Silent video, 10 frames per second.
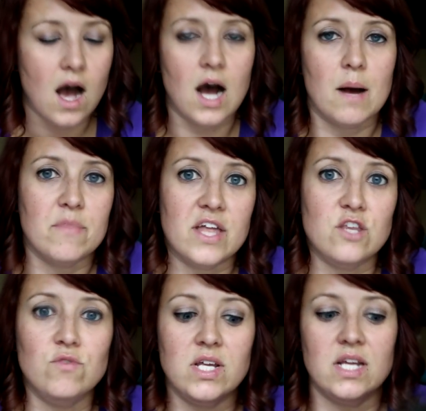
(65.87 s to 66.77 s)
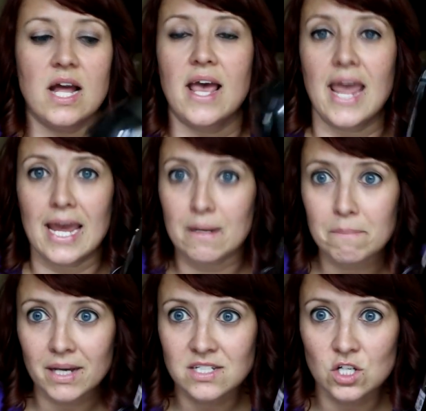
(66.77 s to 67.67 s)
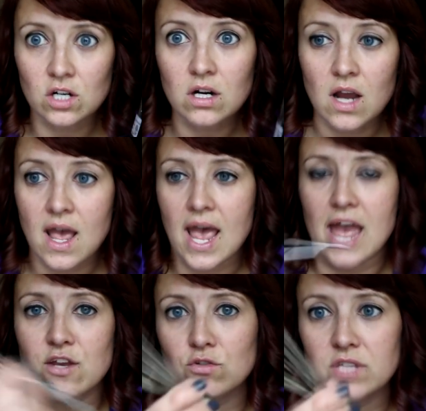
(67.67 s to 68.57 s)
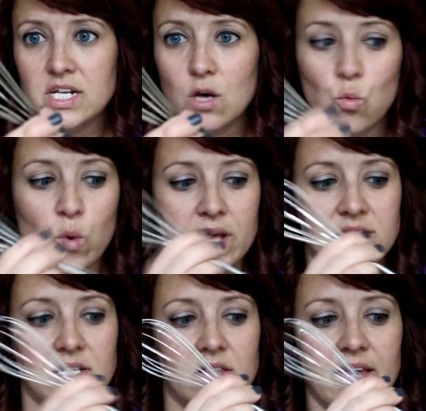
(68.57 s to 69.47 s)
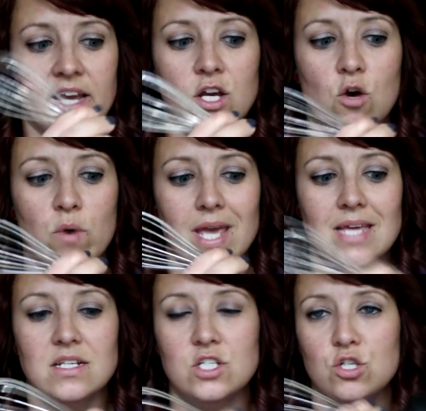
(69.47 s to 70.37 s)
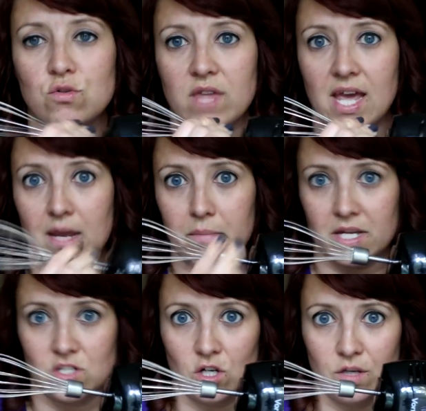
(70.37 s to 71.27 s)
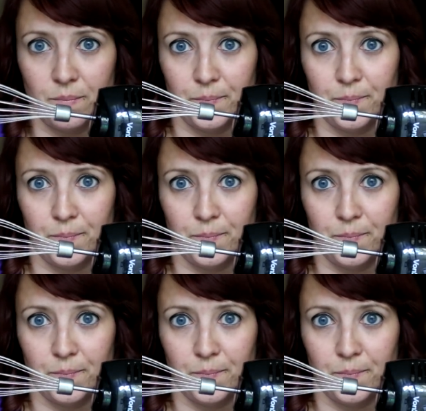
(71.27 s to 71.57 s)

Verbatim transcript: Um, then you need a hand mixer and you'll need a whisk that can go into the hand mixer.